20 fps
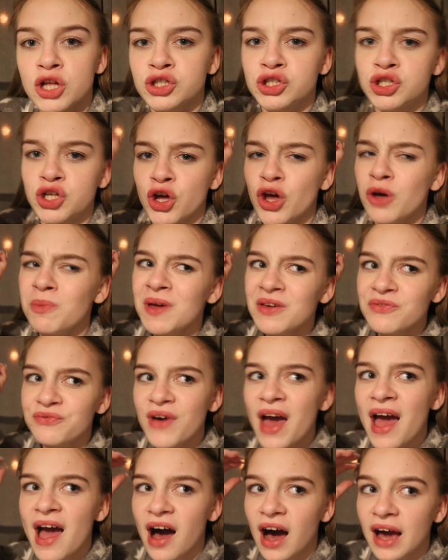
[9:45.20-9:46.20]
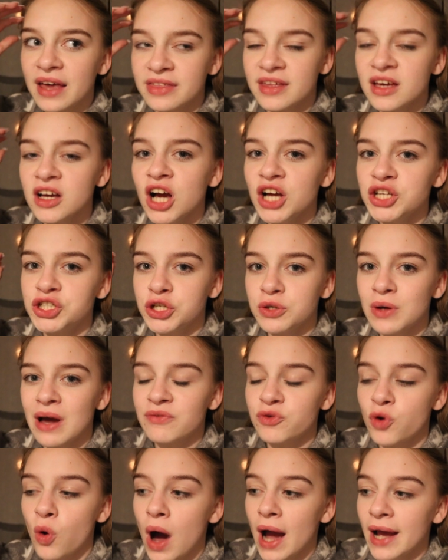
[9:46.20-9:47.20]
To be fair, I think I do
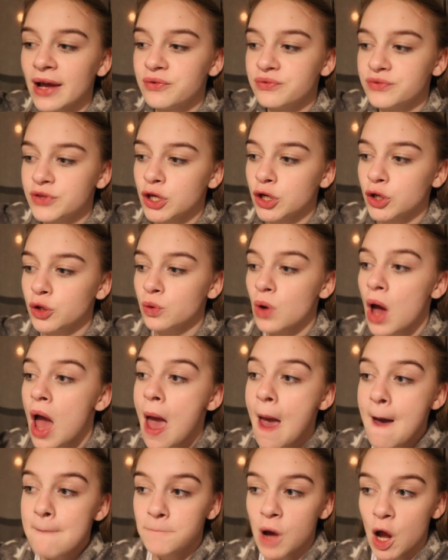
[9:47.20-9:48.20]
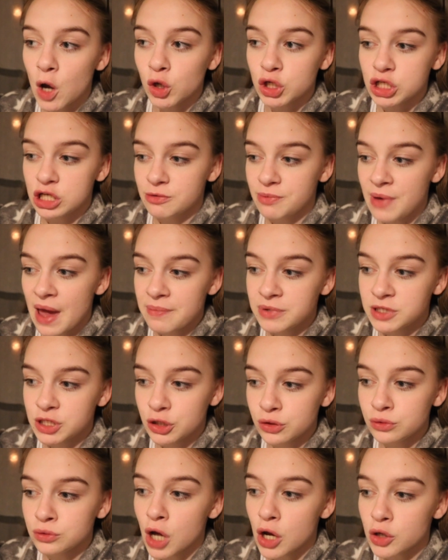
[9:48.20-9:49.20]
have quite a few biology paper
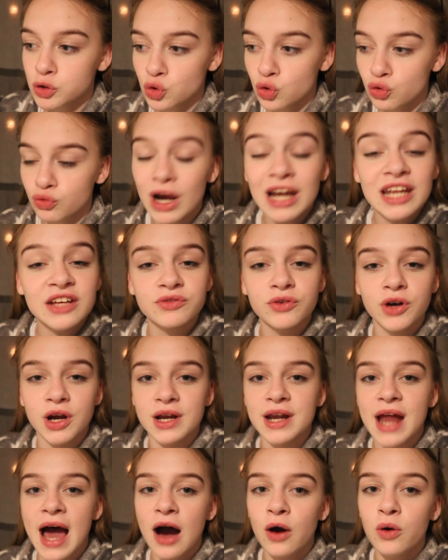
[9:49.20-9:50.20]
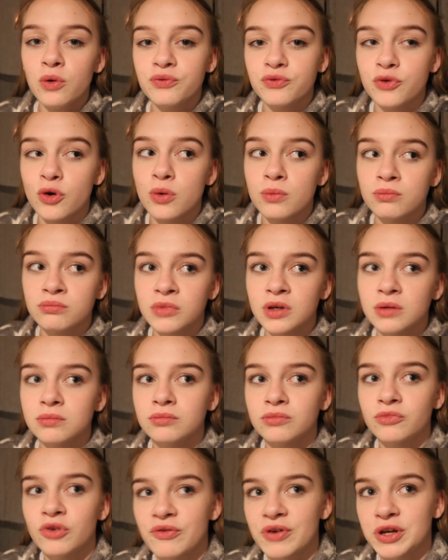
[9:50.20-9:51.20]
2 notes already written out from
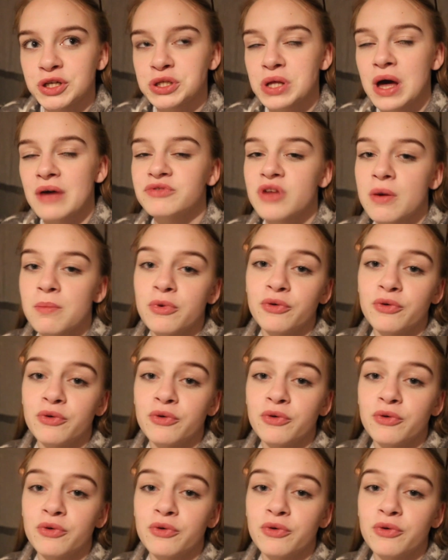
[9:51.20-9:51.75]
revision that I've done